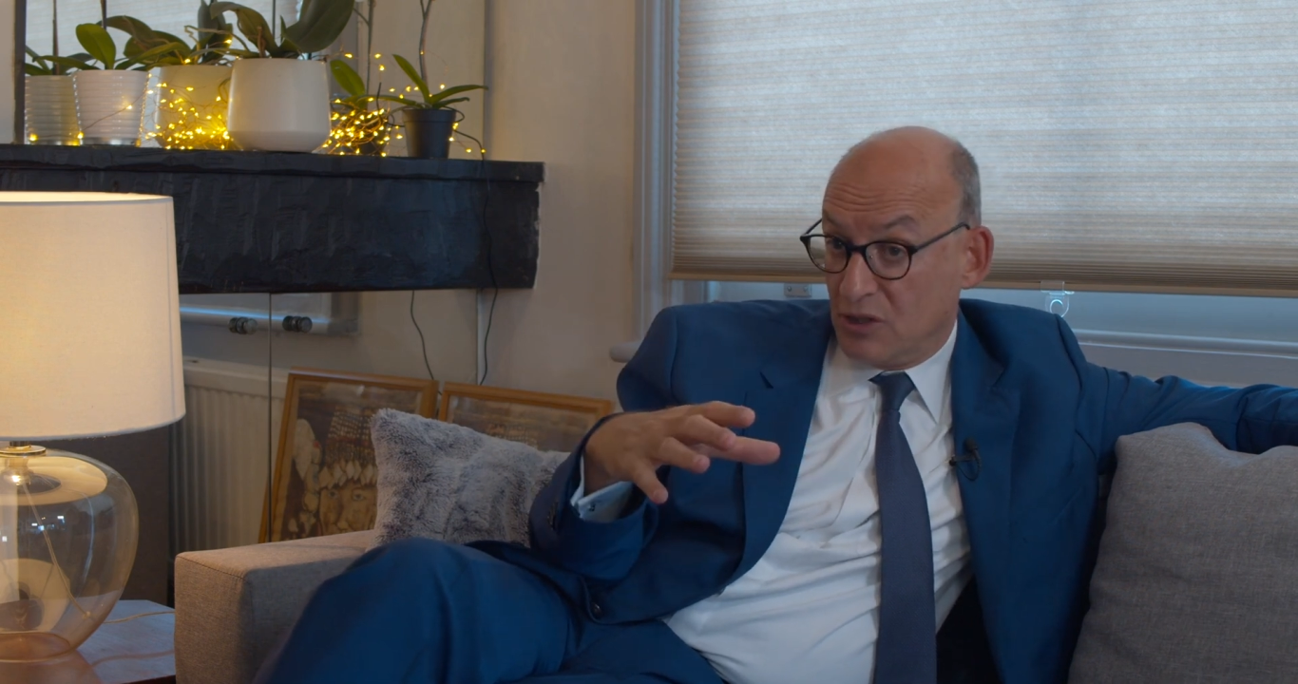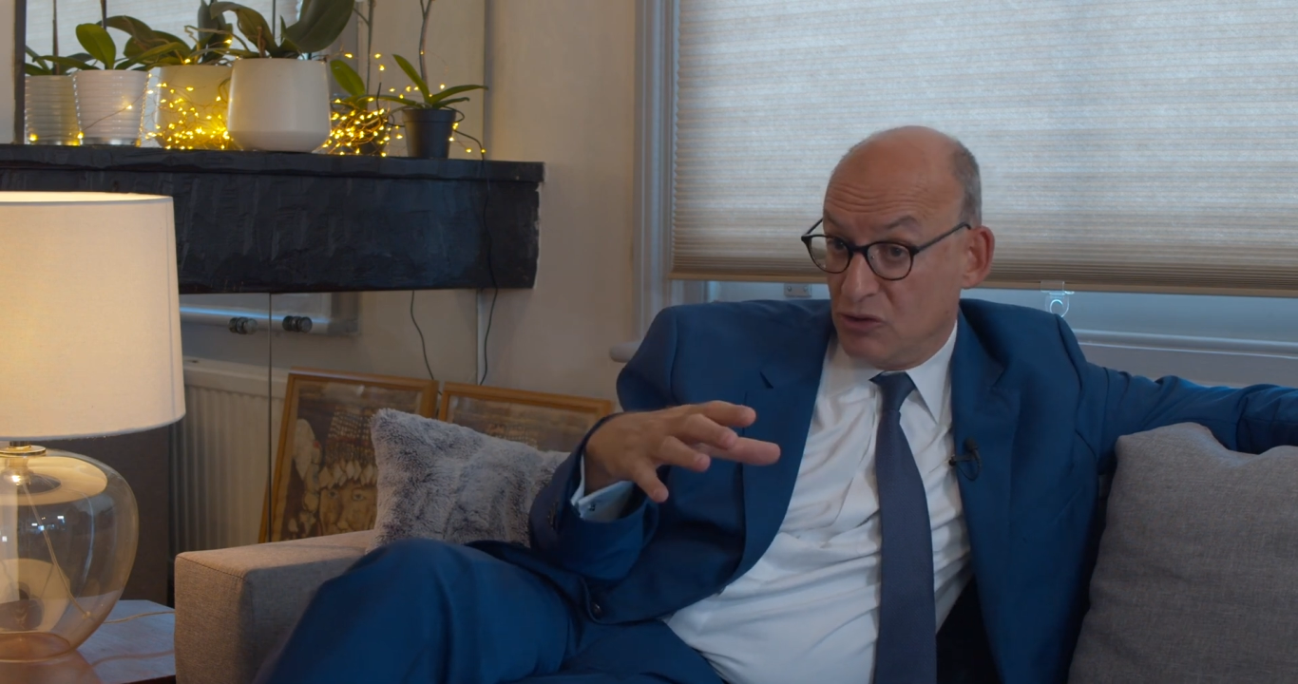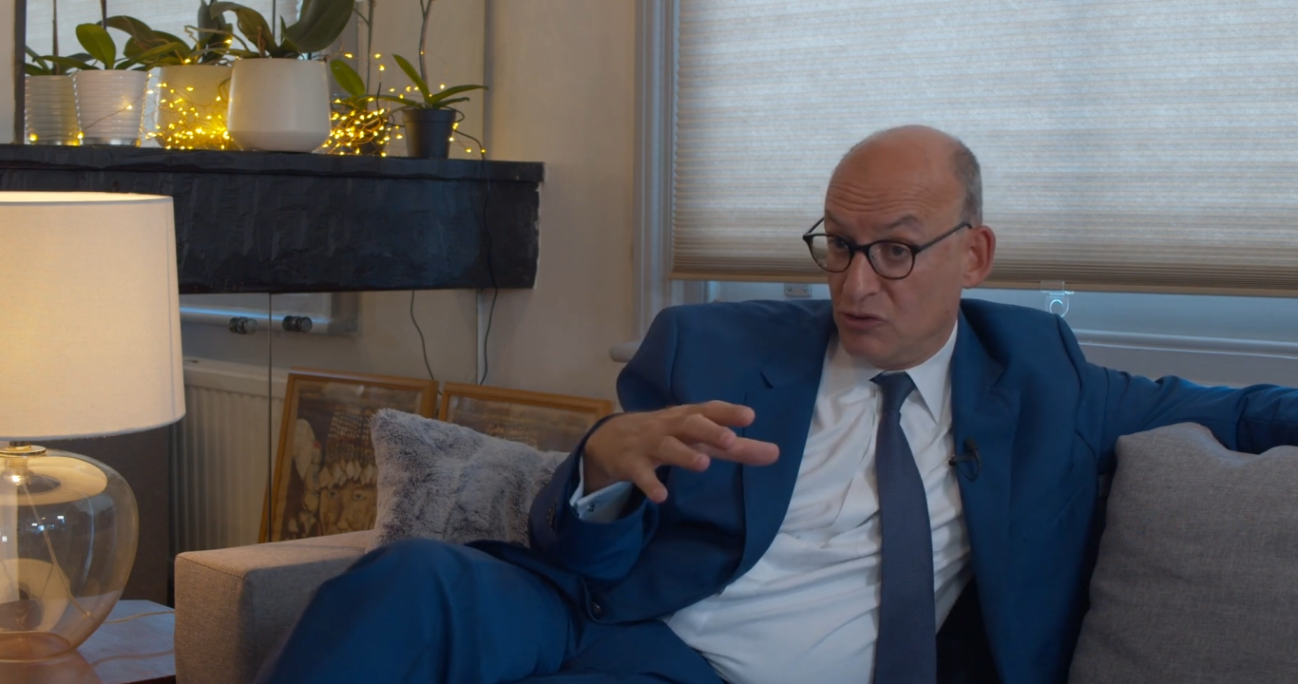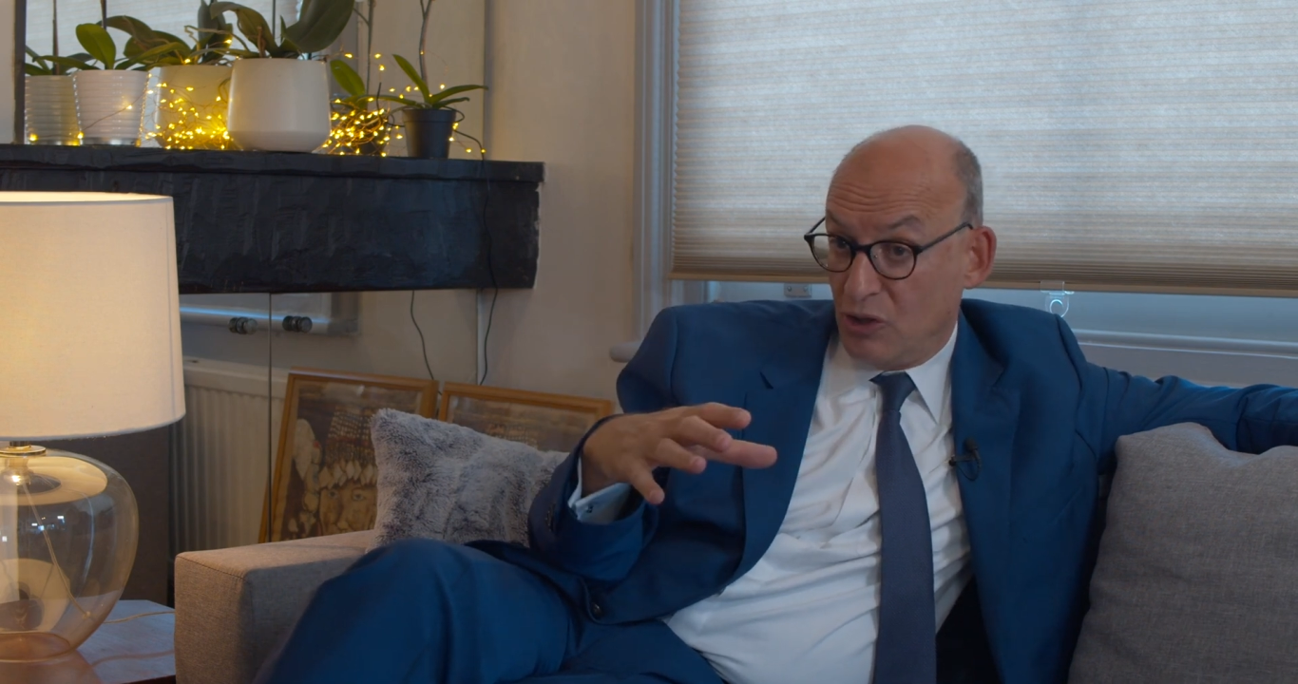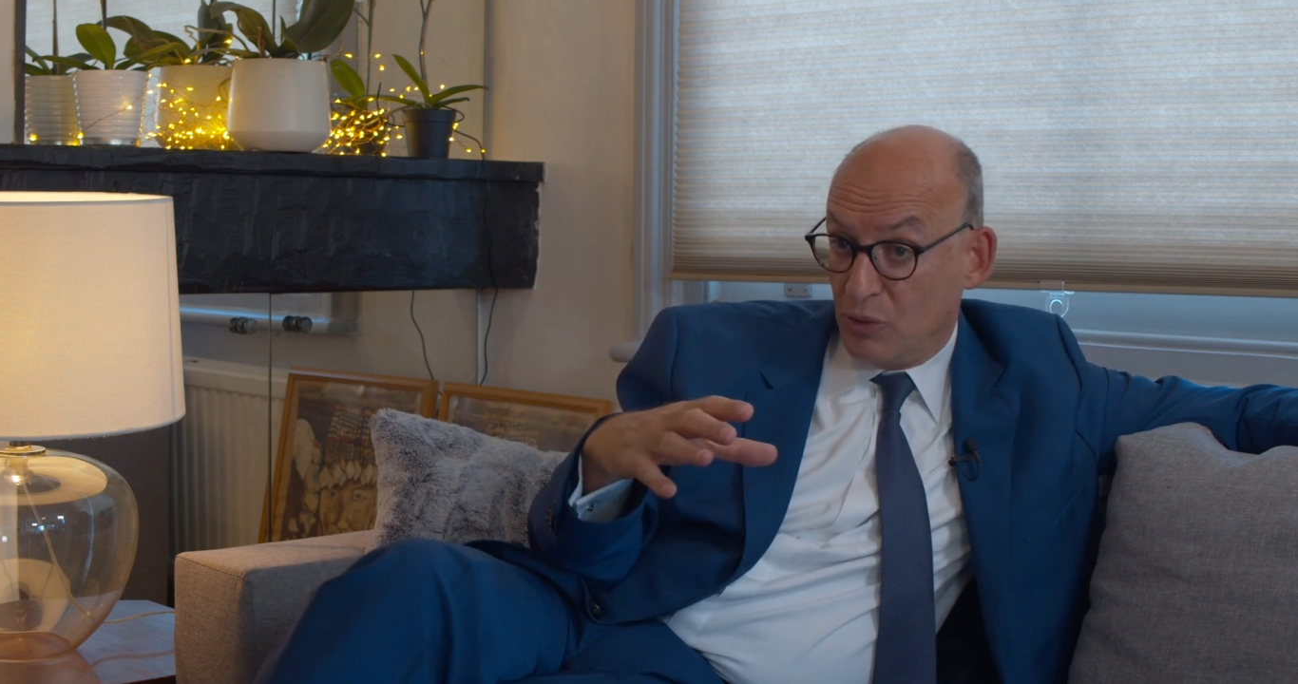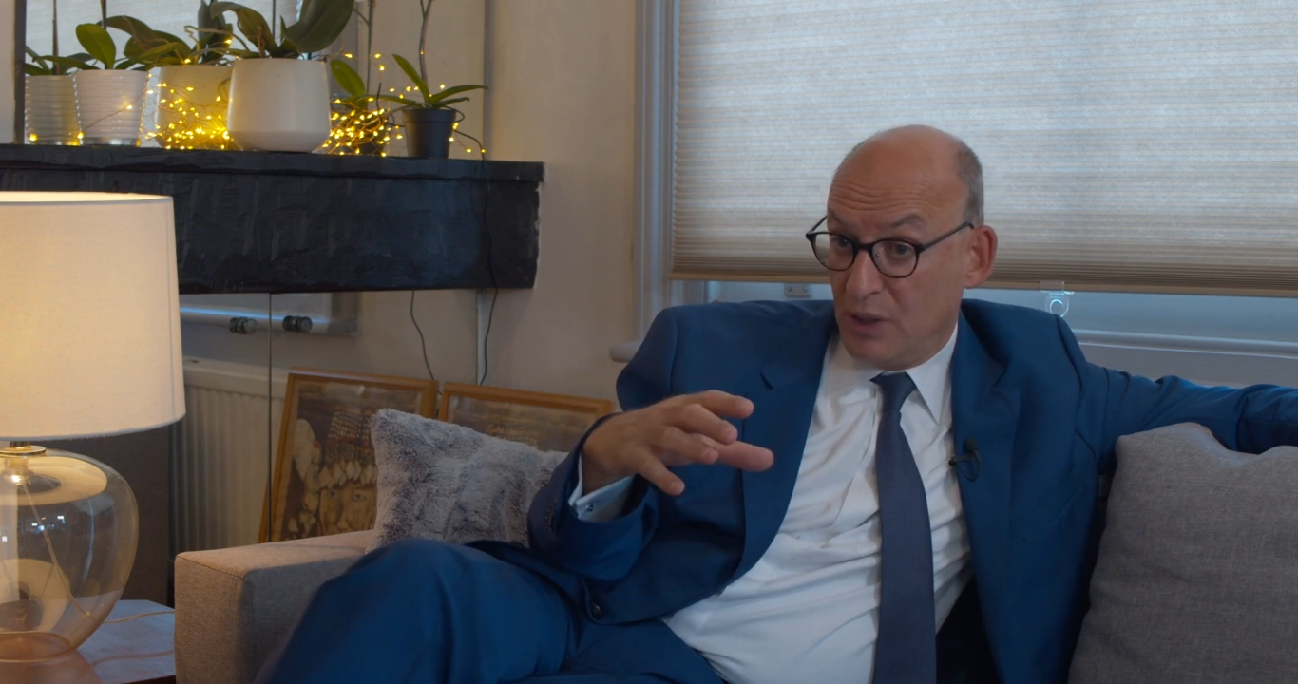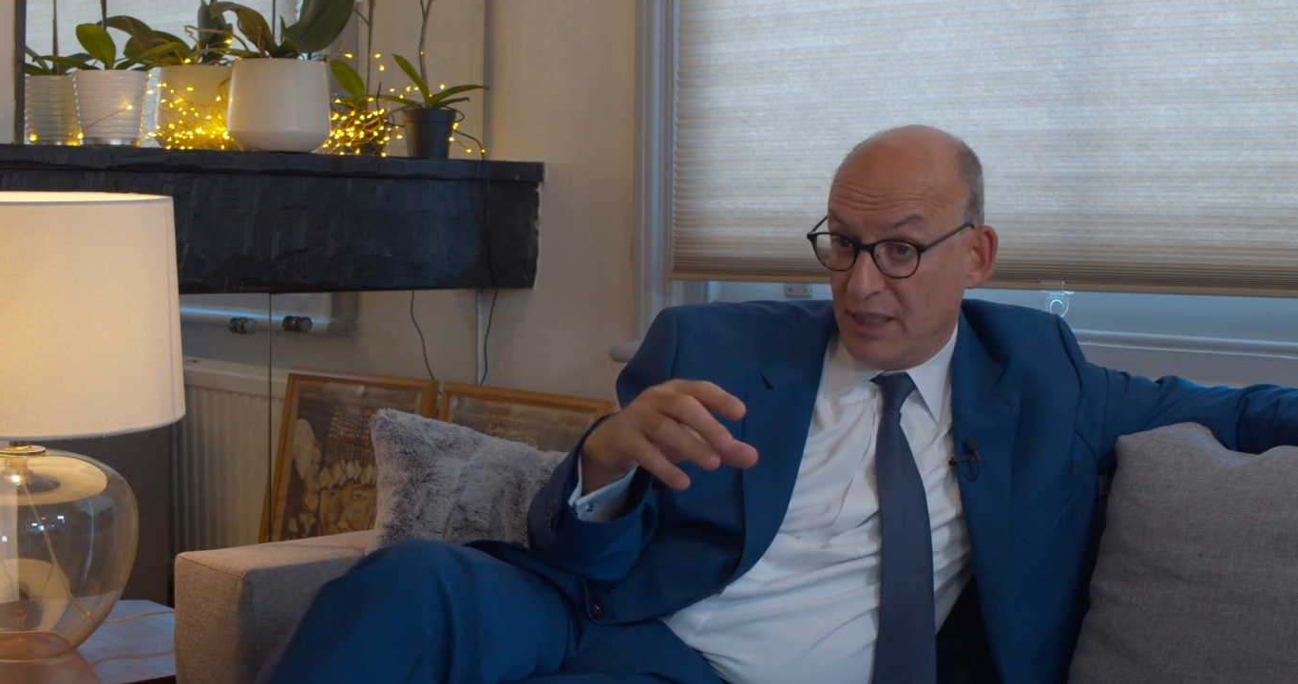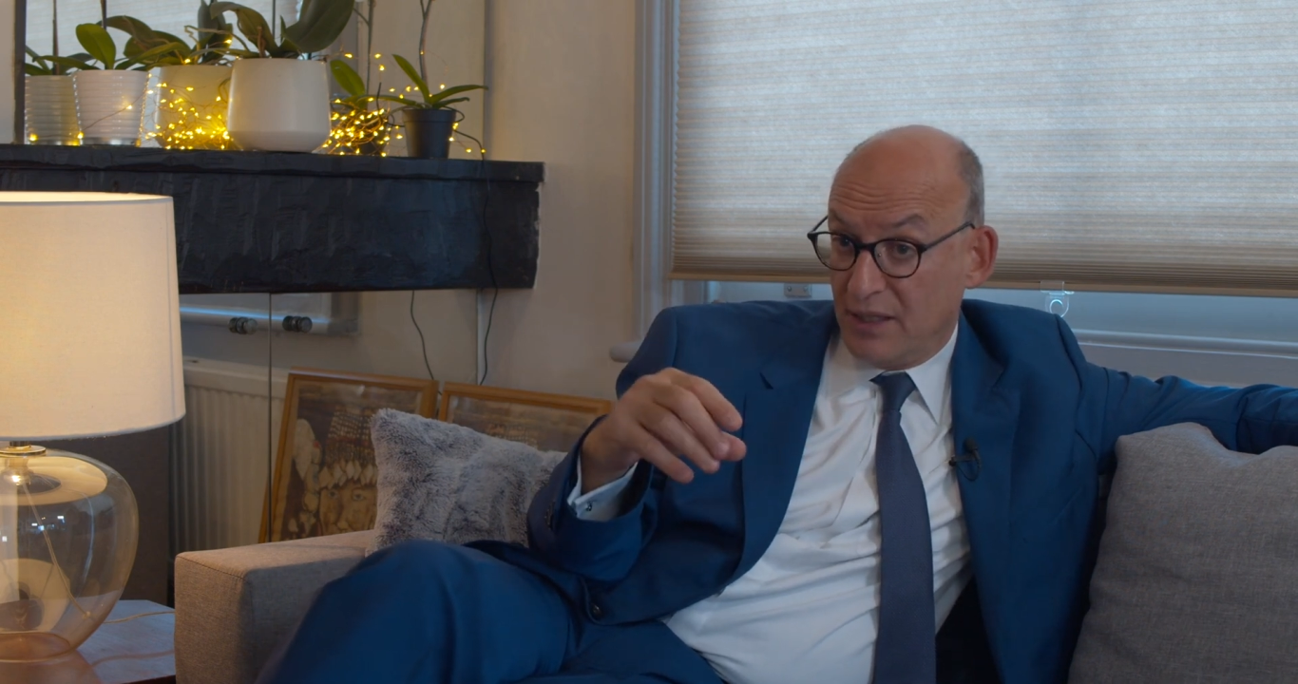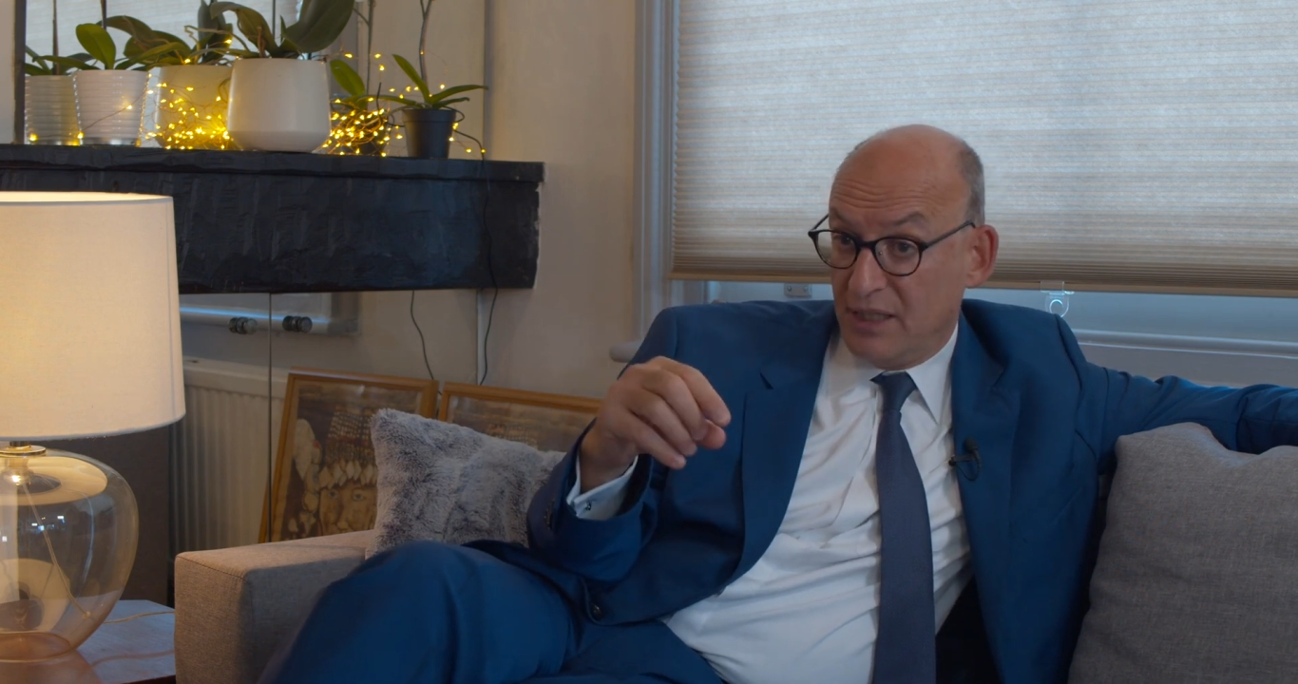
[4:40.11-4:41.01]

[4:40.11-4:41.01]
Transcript: controlling